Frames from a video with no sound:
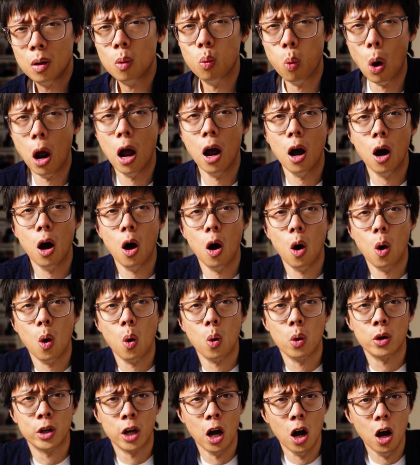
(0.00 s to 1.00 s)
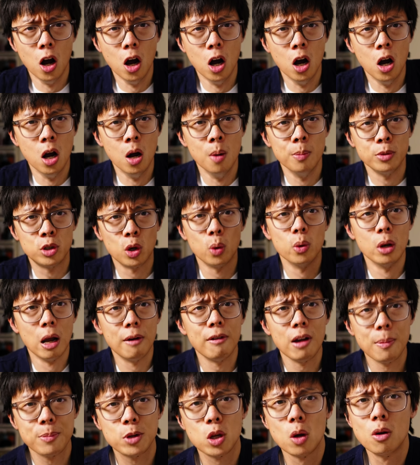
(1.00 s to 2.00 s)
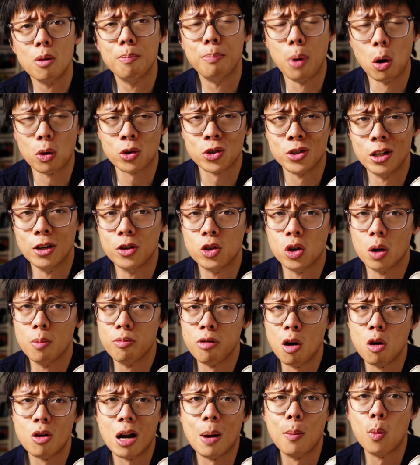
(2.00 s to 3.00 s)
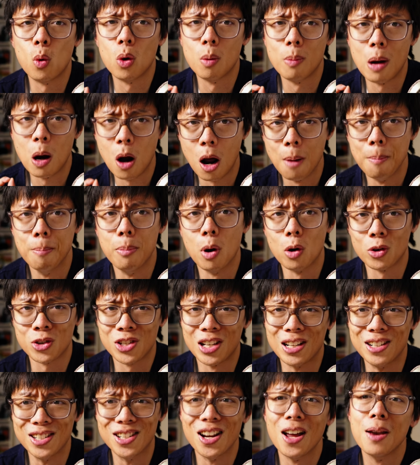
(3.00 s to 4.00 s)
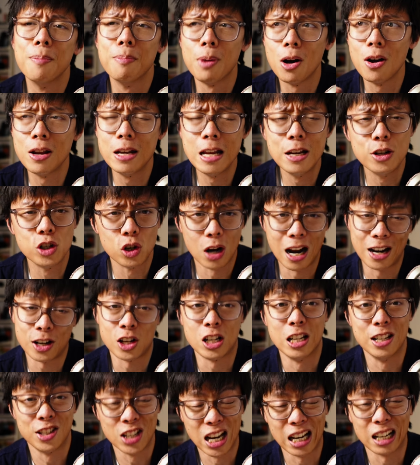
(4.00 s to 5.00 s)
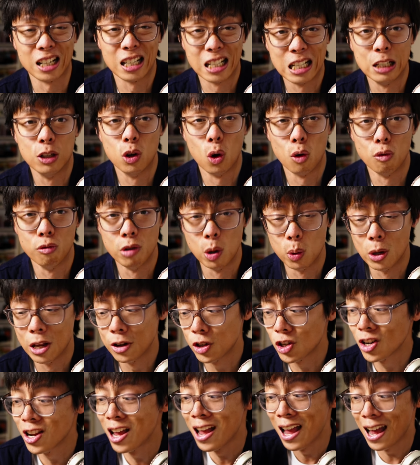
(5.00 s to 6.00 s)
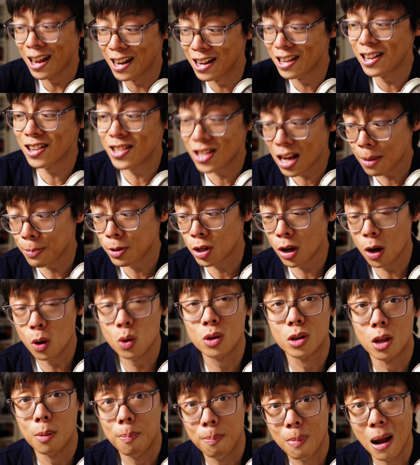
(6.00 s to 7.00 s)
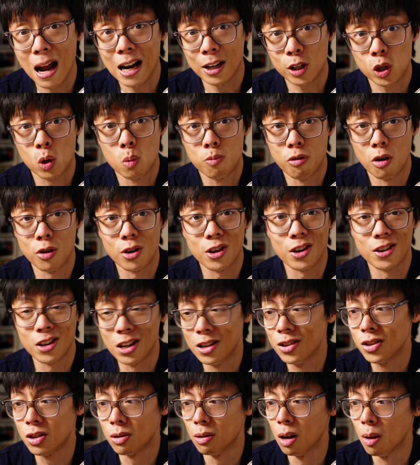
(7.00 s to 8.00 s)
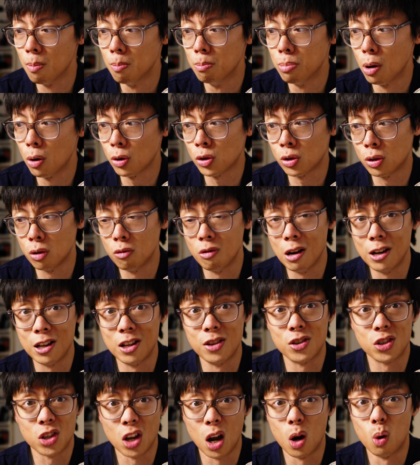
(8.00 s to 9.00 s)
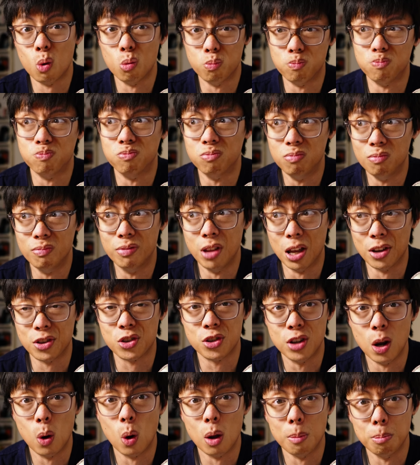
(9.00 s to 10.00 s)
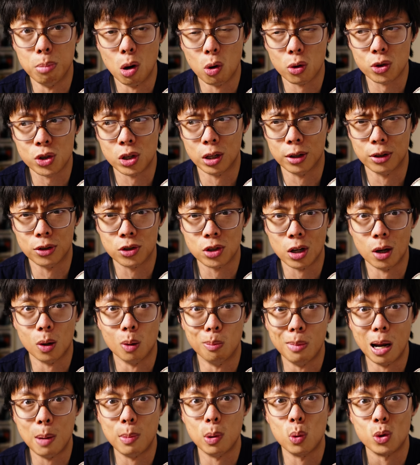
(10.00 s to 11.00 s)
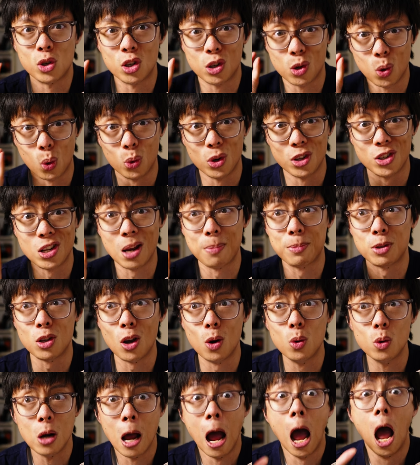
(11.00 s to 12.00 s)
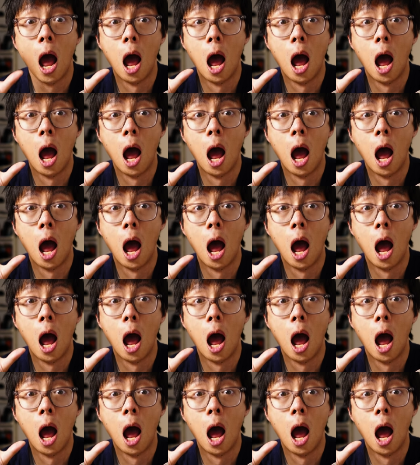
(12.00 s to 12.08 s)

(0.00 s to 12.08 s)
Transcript: Welcome to another episode of Box Ninja, a program all about unboxing done by Ninja, actually technically not real Ninja, and in this episode the actual product is unboxed already, so there's no unboxing, so maybe we should call this episode...